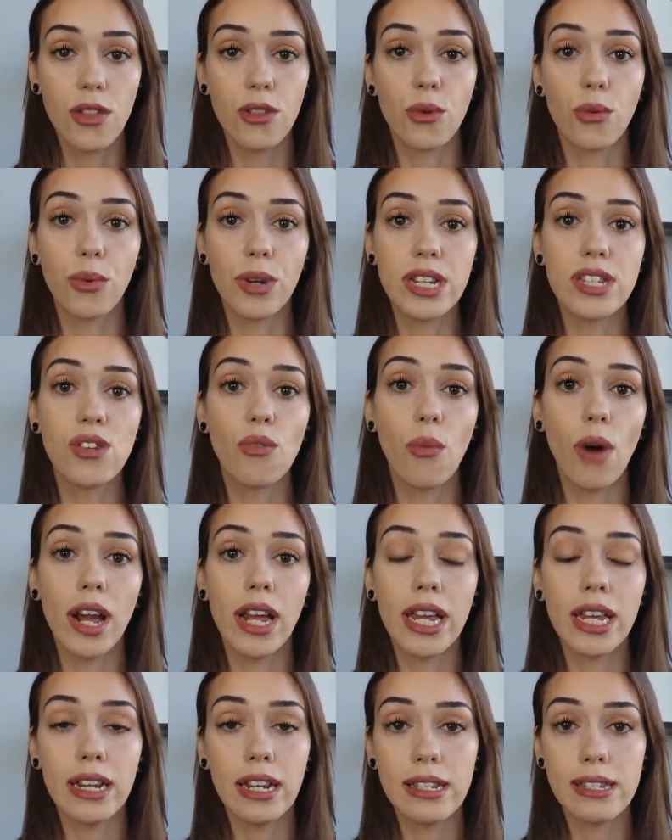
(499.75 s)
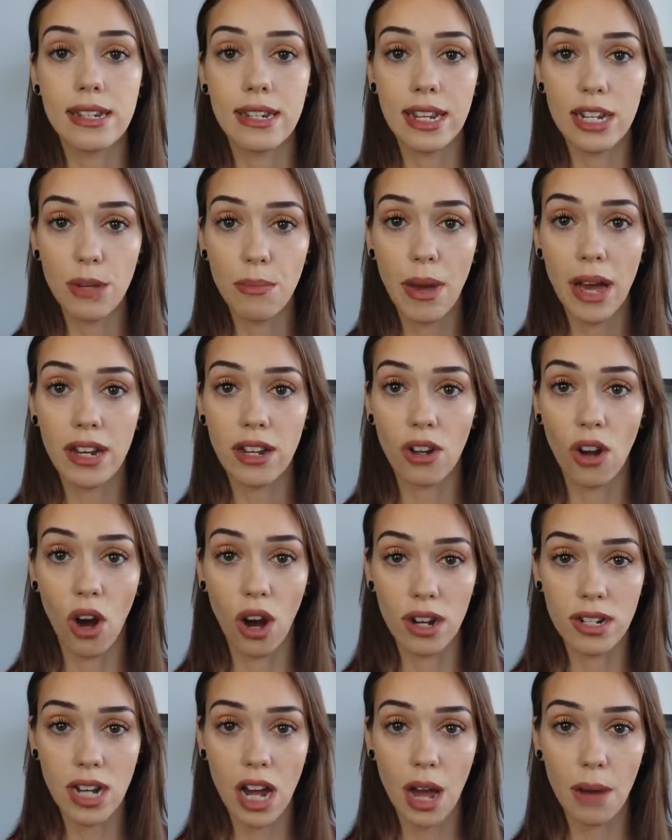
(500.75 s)
The reason why he needs an independent
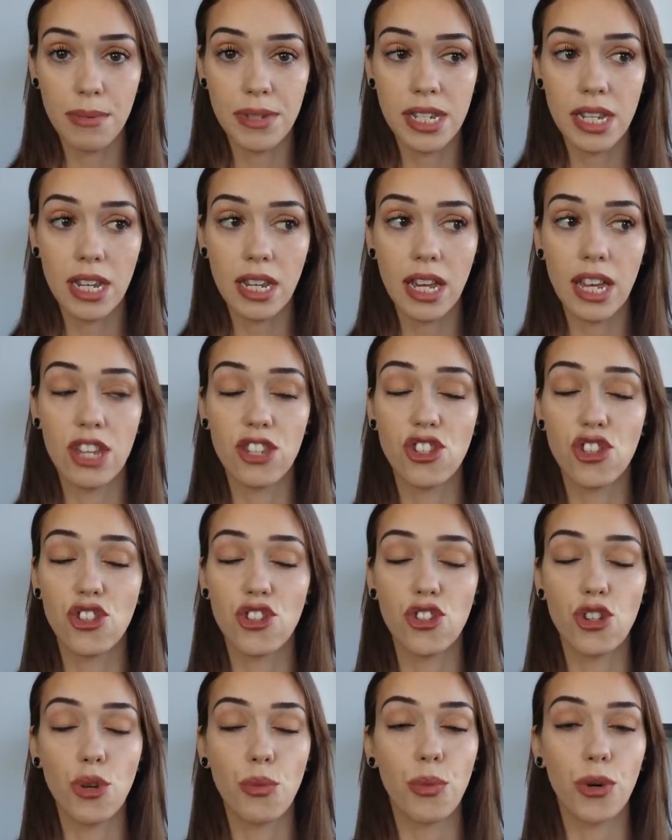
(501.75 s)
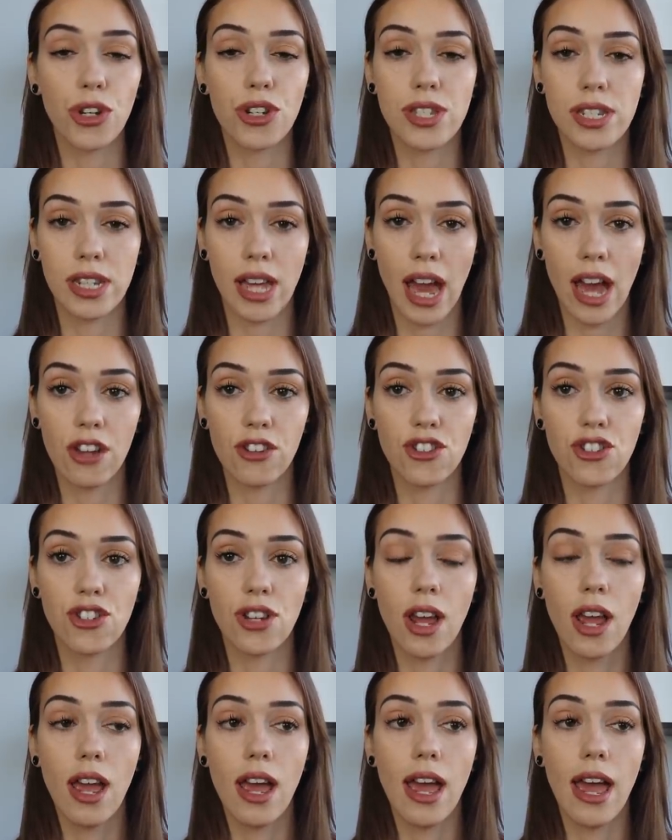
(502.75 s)
autopsy is super
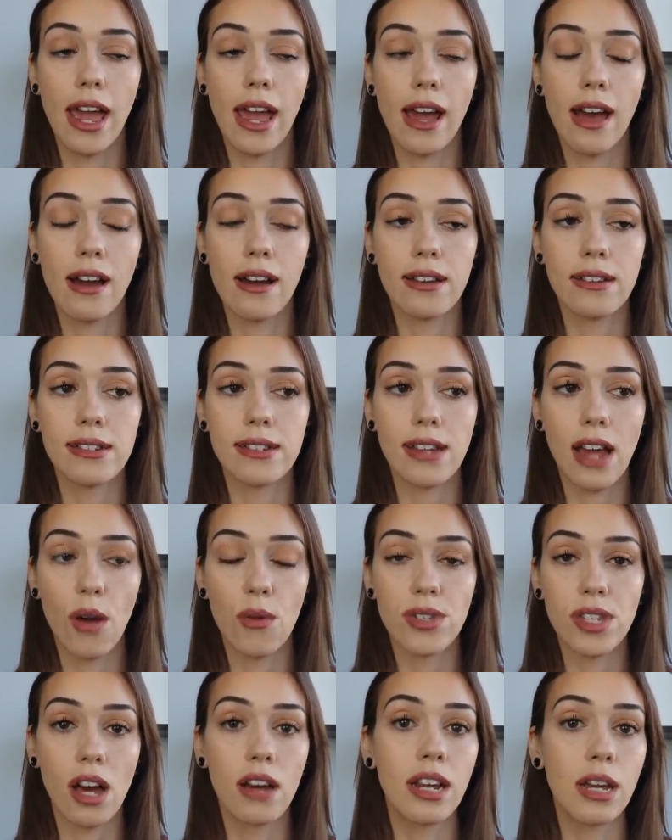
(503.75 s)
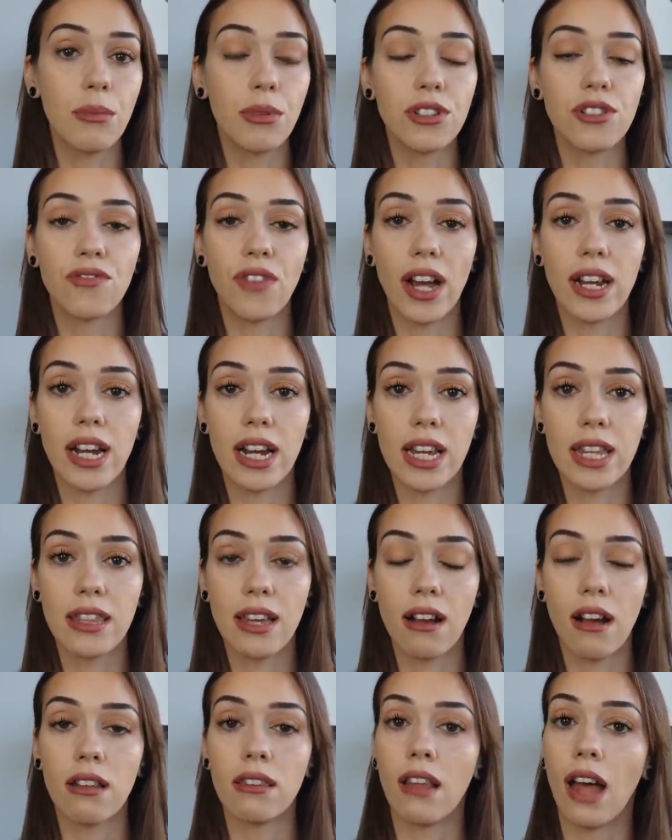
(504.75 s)
sketch, and I was unable to find
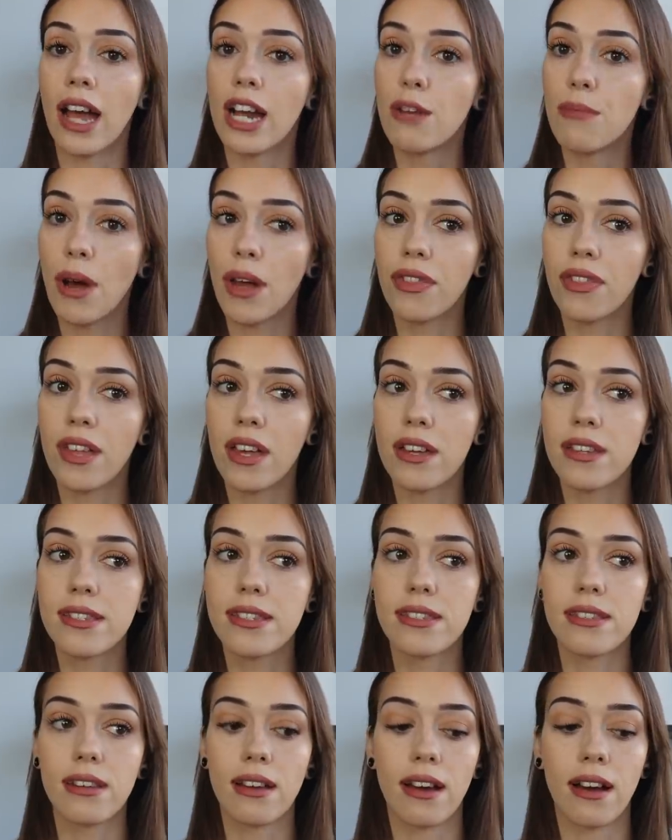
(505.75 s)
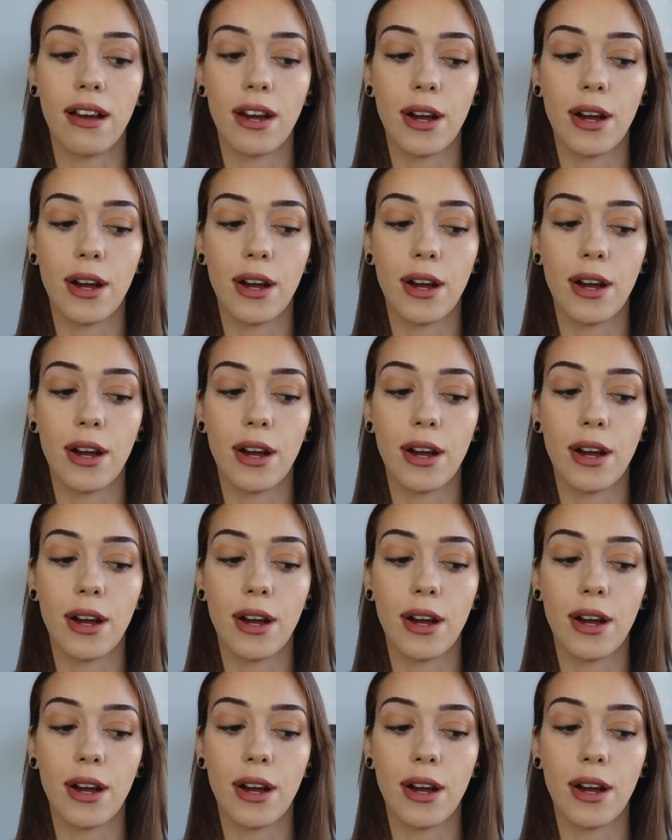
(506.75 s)
anything online about this.